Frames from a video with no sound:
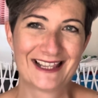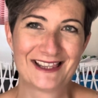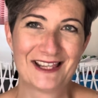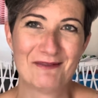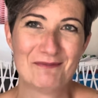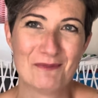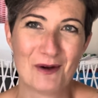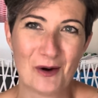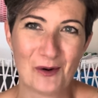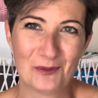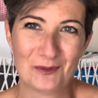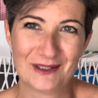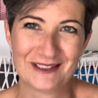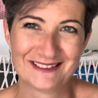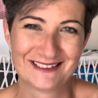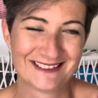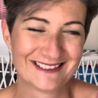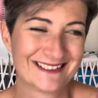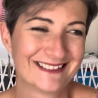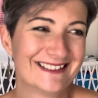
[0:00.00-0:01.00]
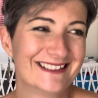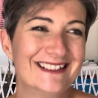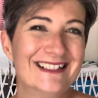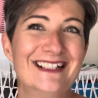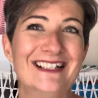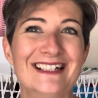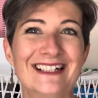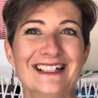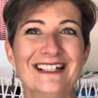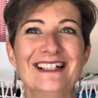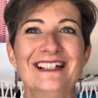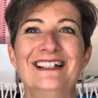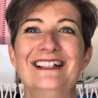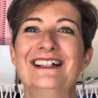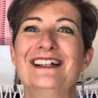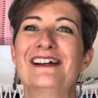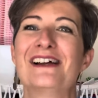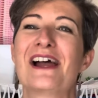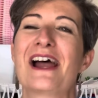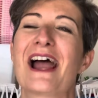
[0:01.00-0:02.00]
at the moment.
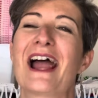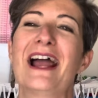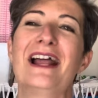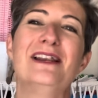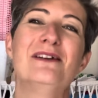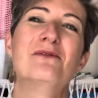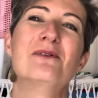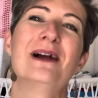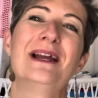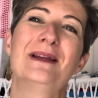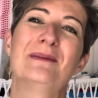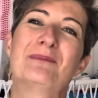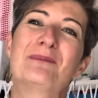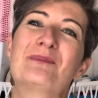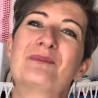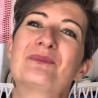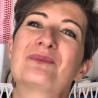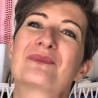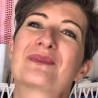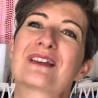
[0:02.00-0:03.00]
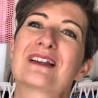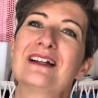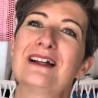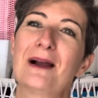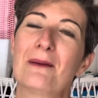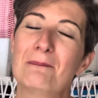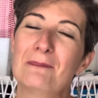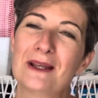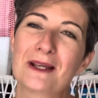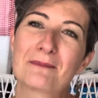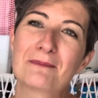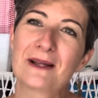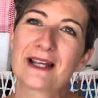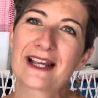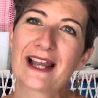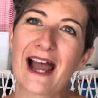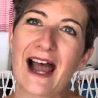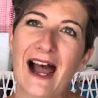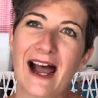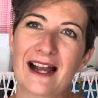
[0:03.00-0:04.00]
anyway, big, big
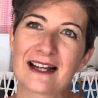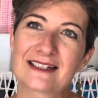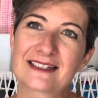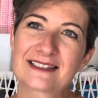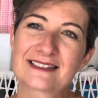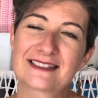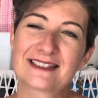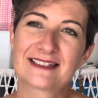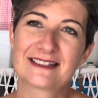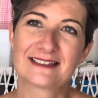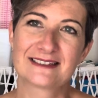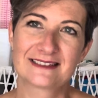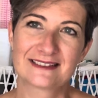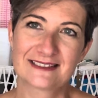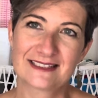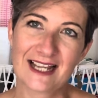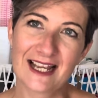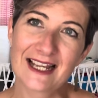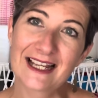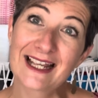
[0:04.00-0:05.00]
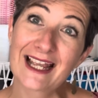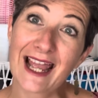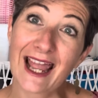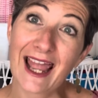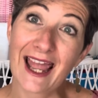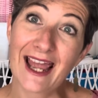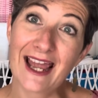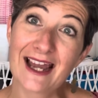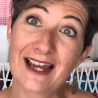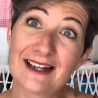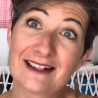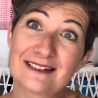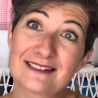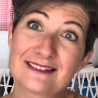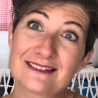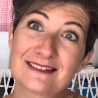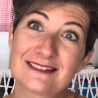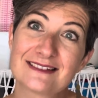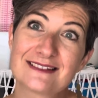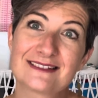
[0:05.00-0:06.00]
hugs. Take care.
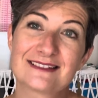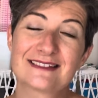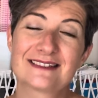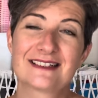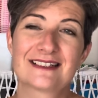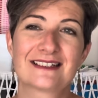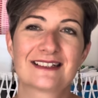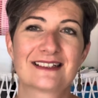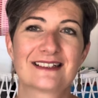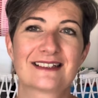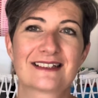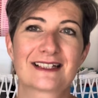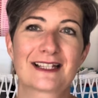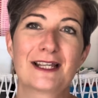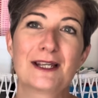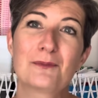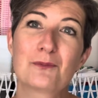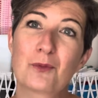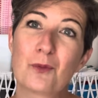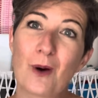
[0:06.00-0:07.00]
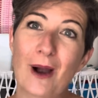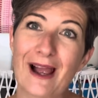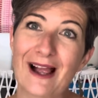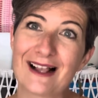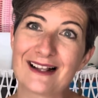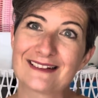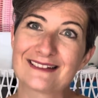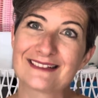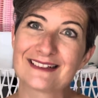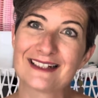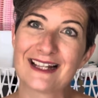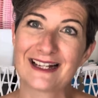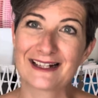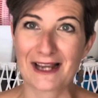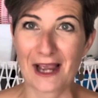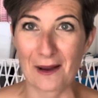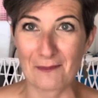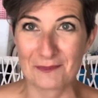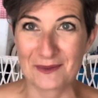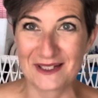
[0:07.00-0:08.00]
Keep well and
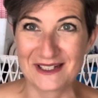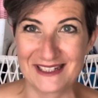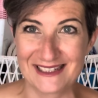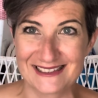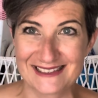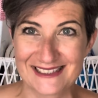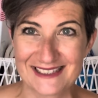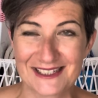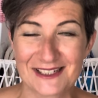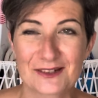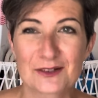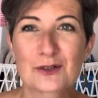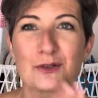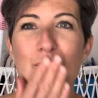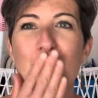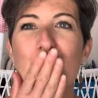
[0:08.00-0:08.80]
happy knitting.